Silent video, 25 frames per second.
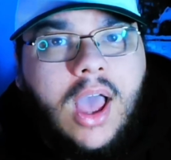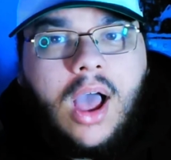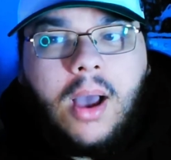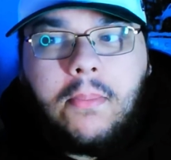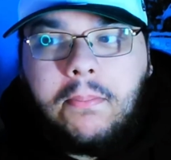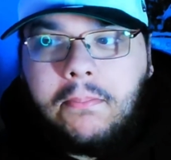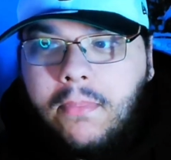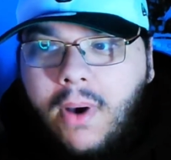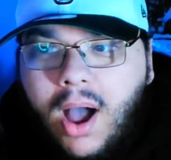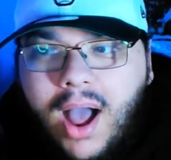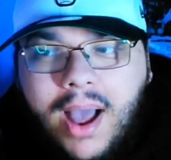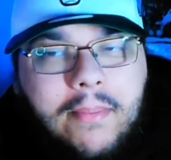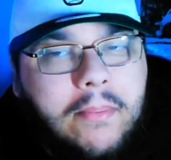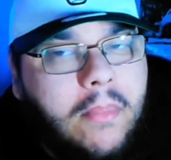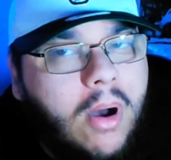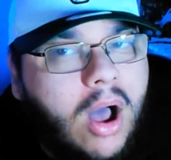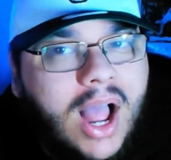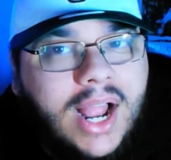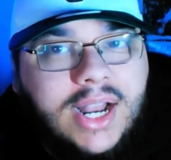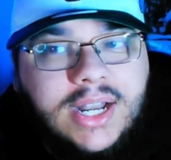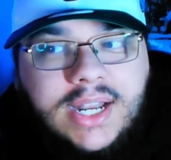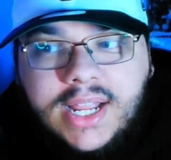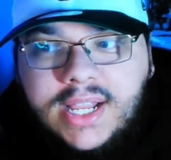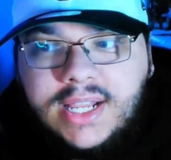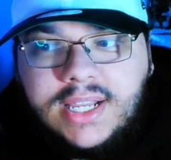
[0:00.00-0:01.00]
My
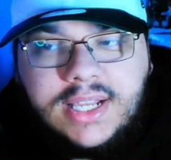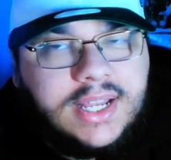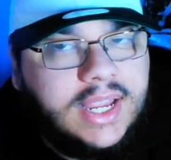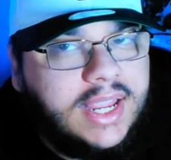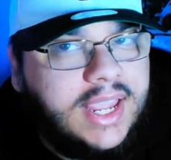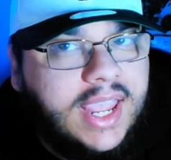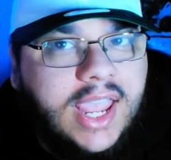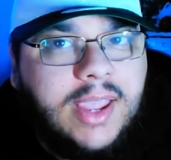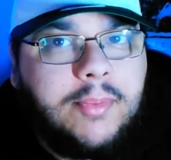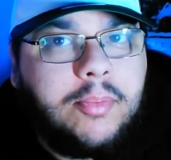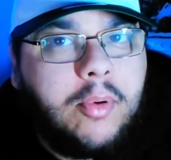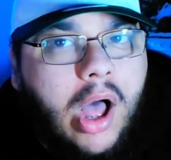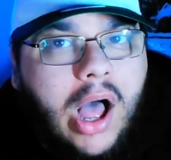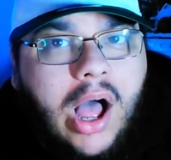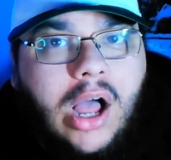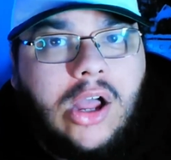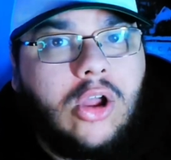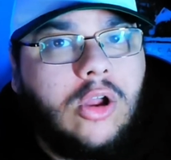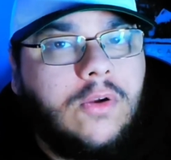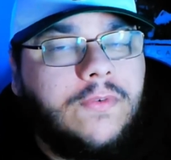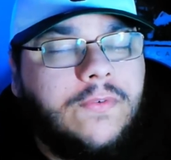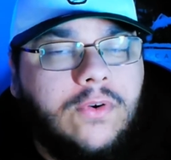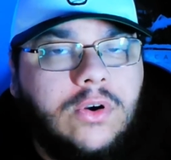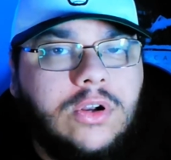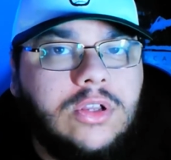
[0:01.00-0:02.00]
mind is to keep
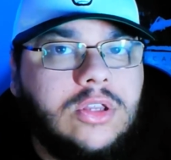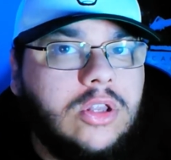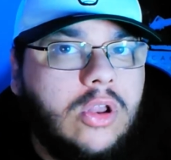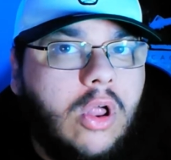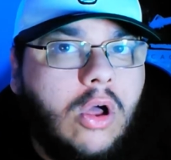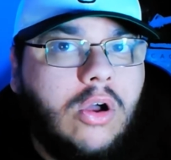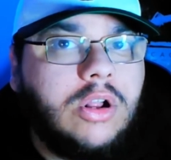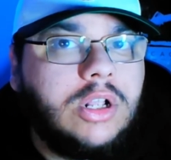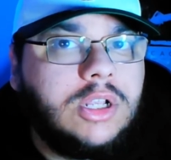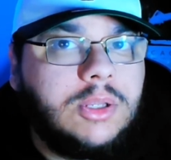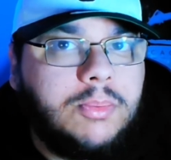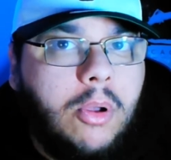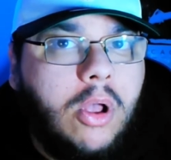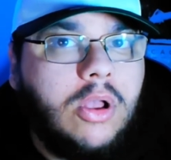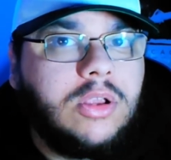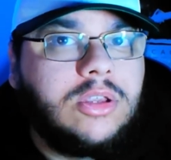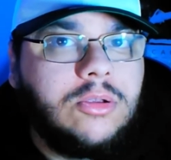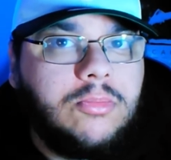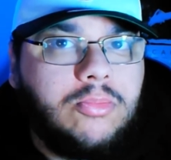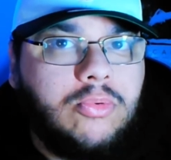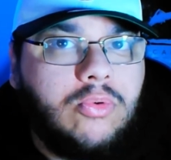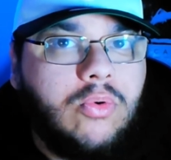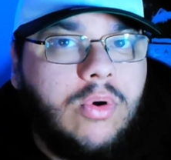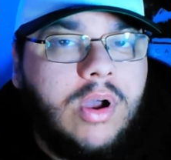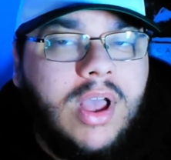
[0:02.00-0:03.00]
Ayo for as long as
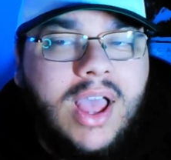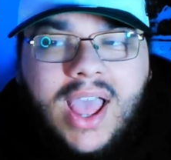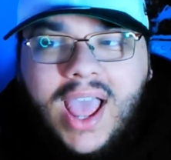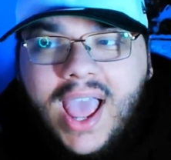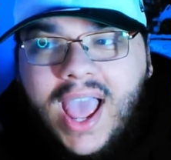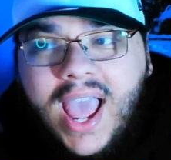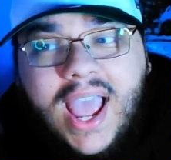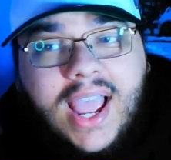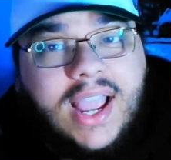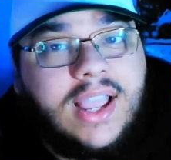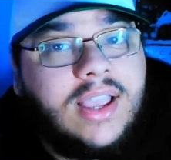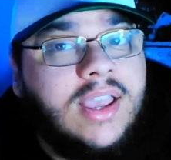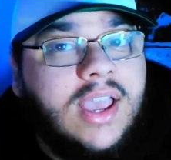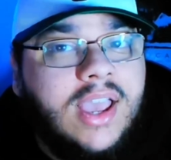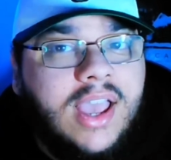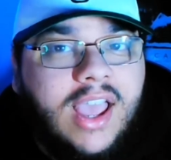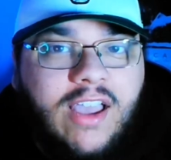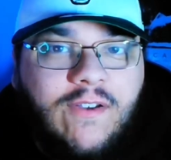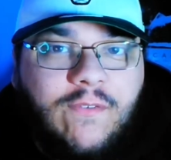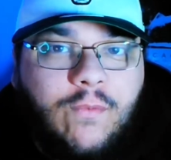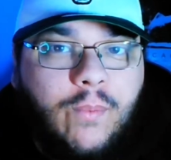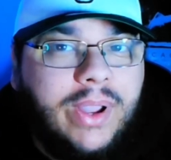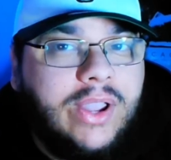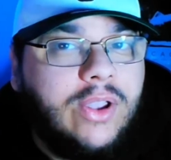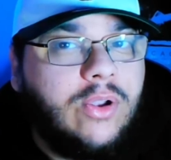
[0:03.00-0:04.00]
possible. Heck,
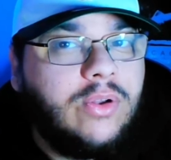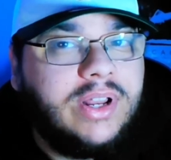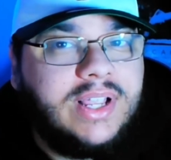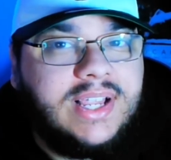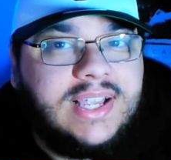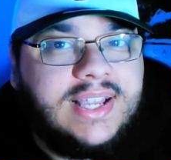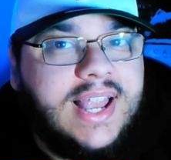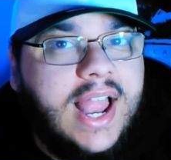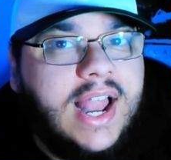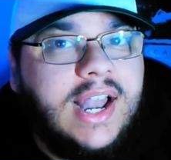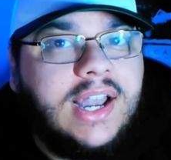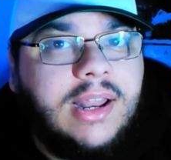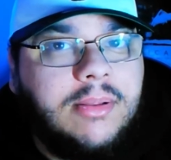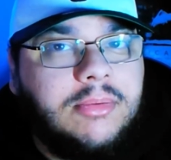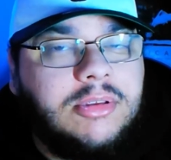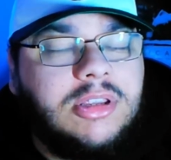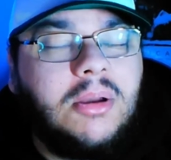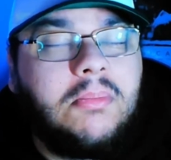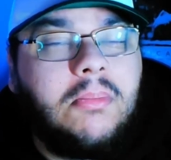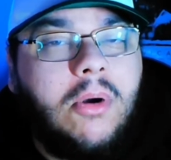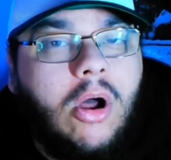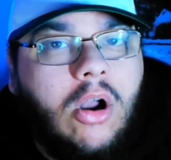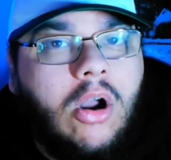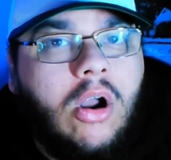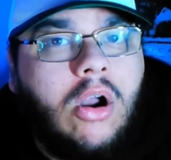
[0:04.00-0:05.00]
if we could extend him
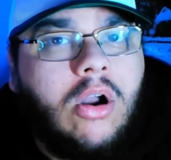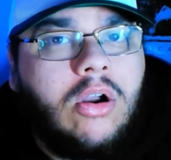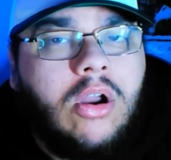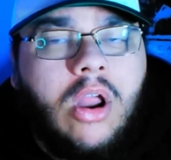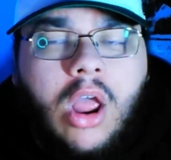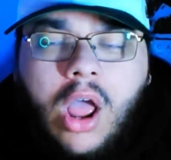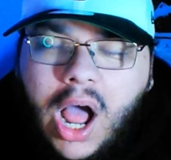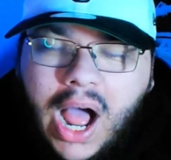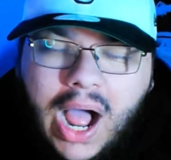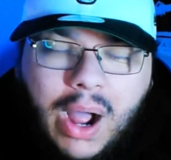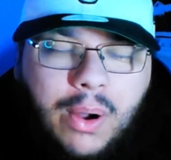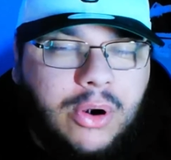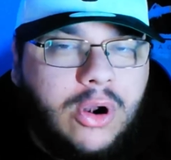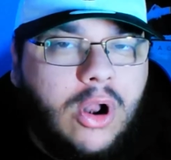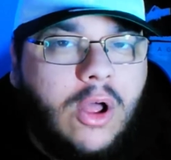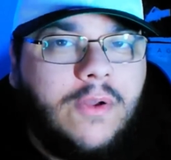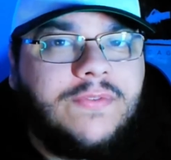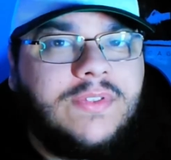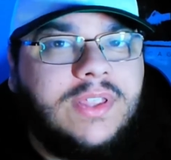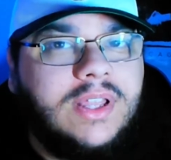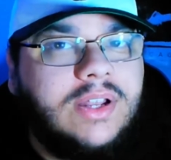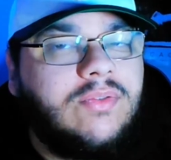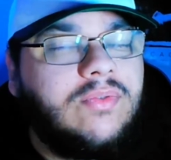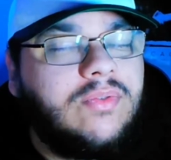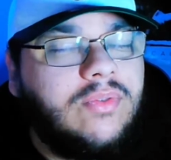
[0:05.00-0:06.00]
tomorrow, I would
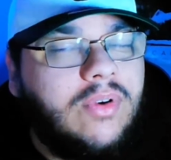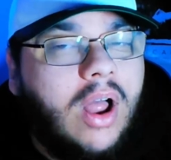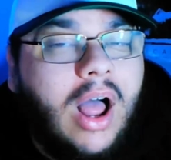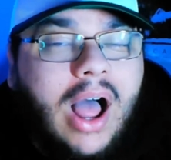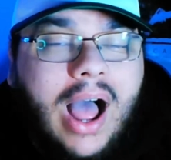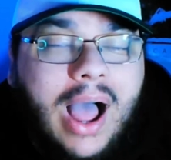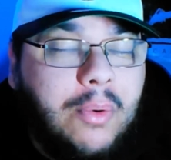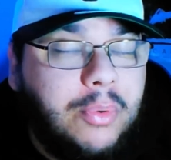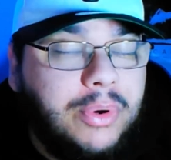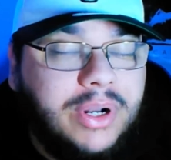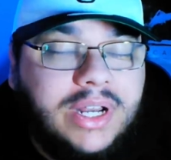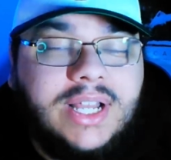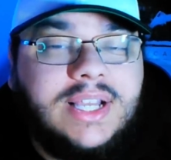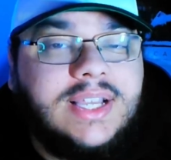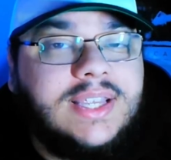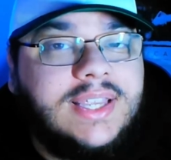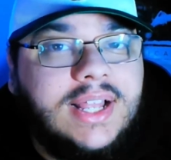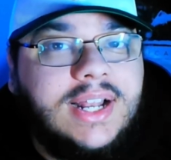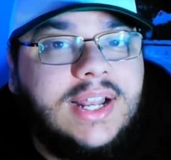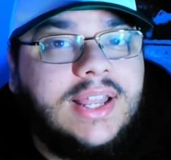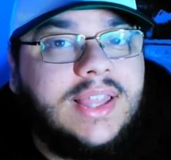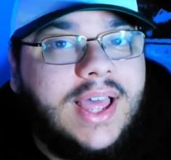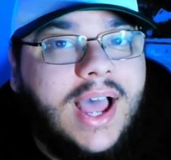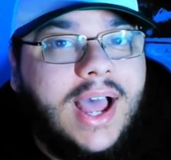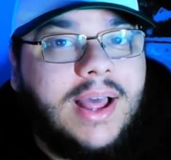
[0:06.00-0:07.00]
often, I would
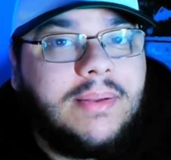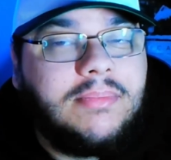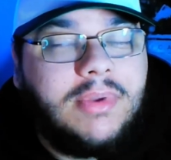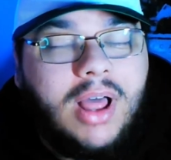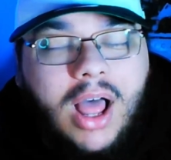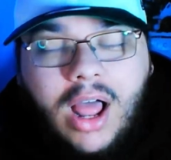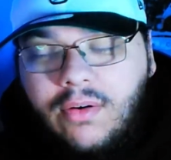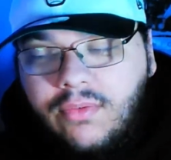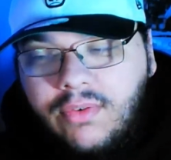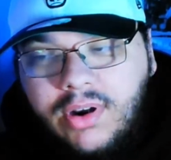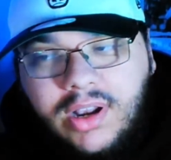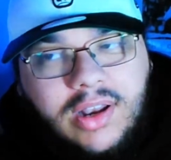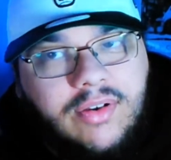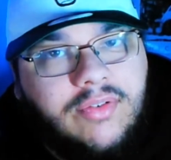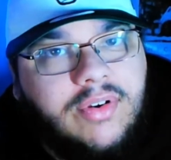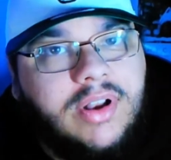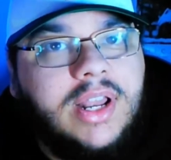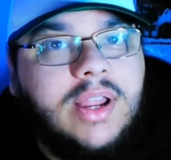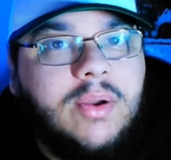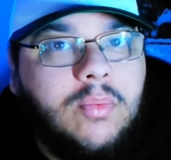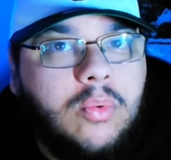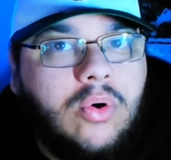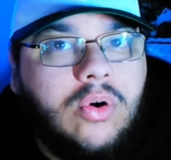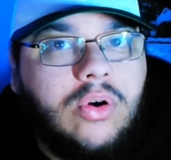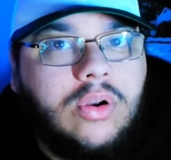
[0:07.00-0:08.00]
consider that. I really,
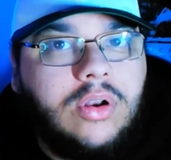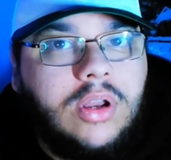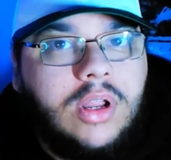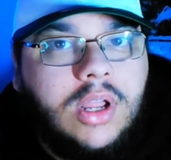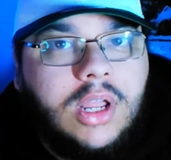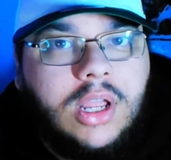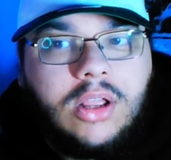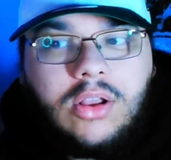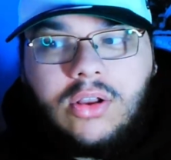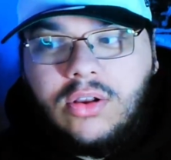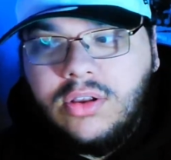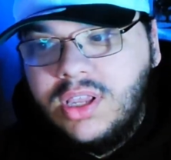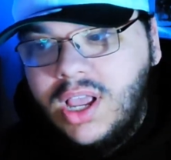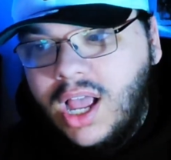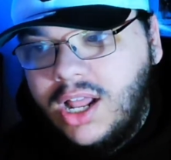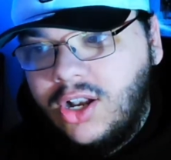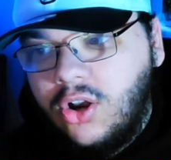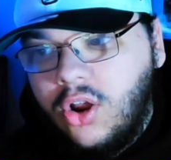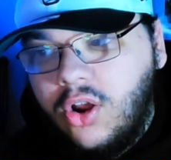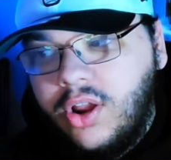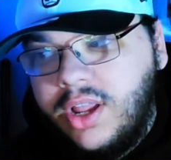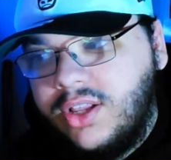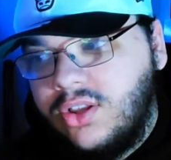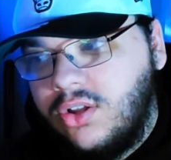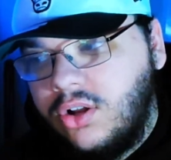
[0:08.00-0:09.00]
really would. Because I
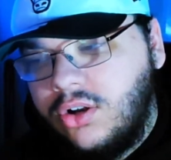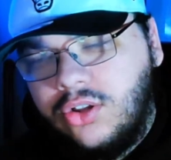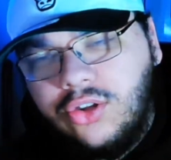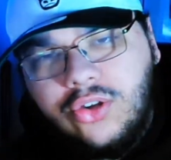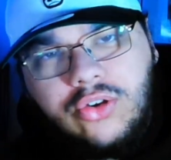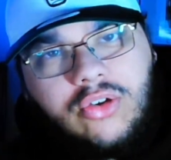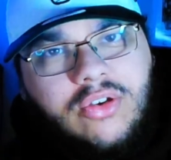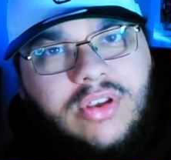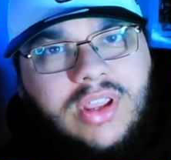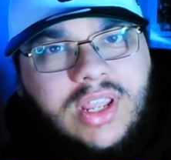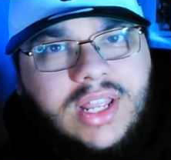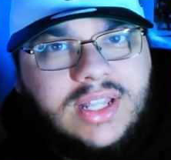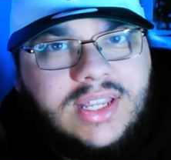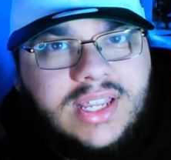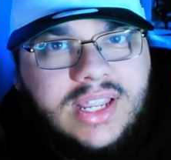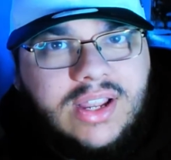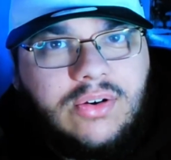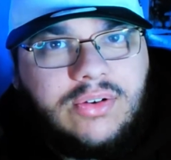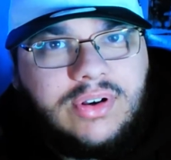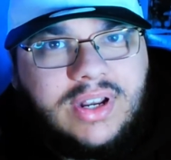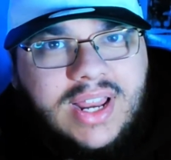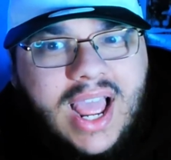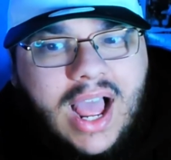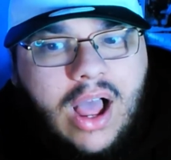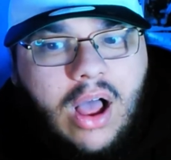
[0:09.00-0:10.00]
know he's on a two year deal
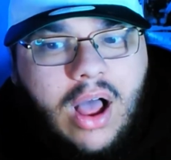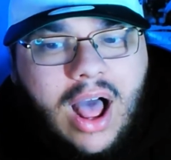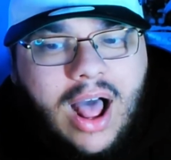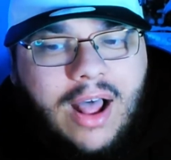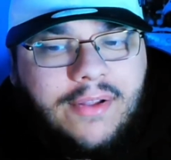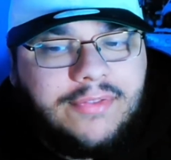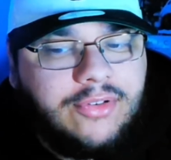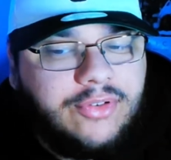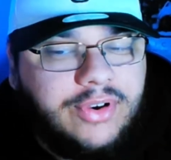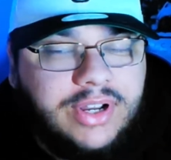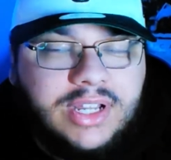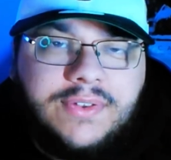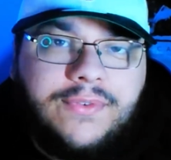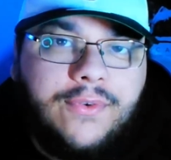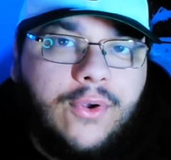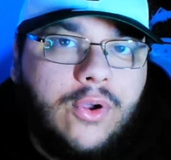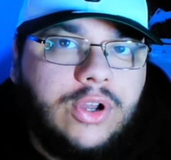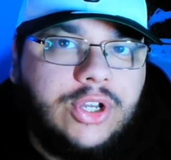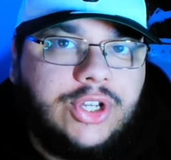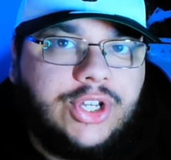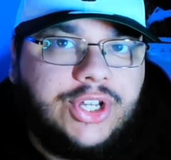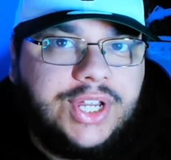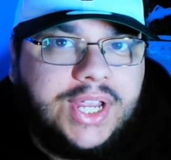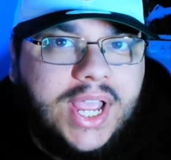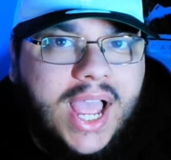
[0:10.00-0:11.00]
now after his
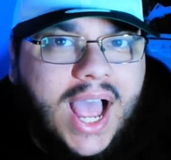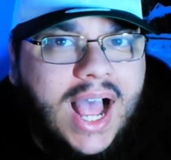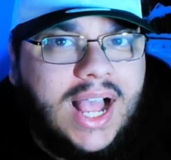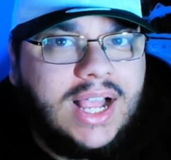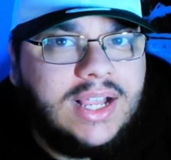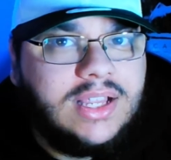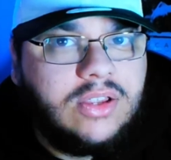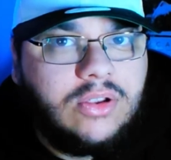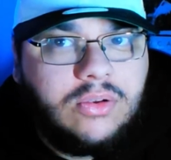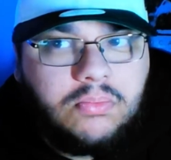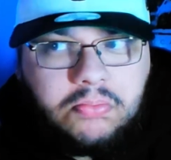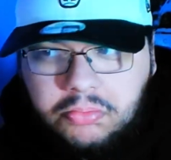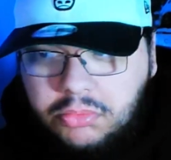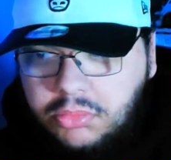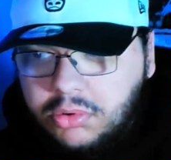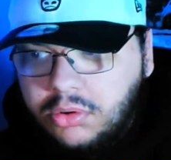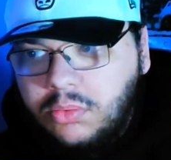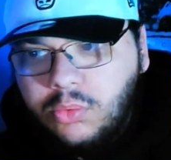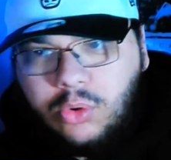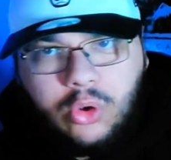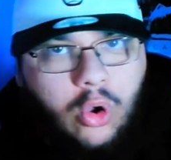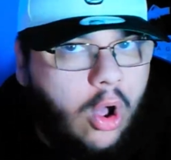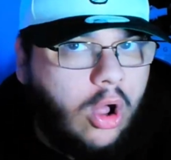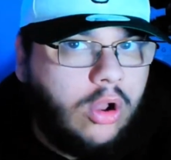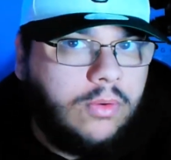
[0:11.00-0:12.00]
first year has
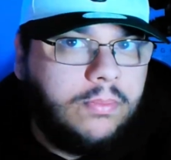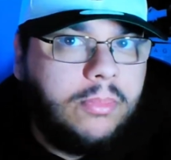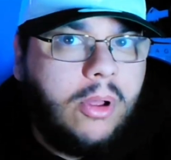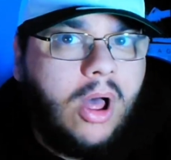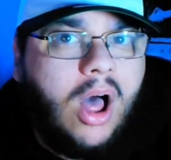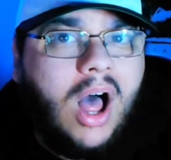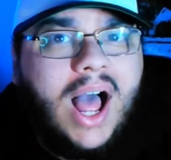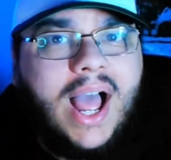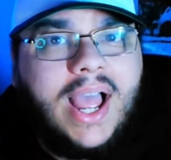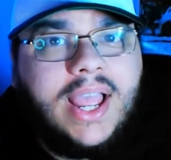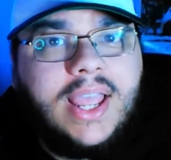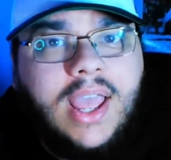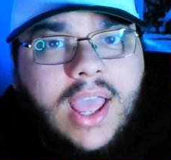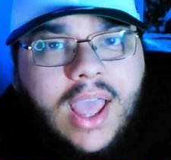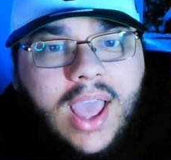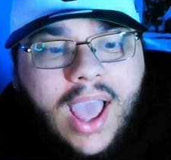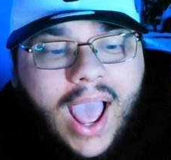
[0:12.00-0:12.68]
gone by.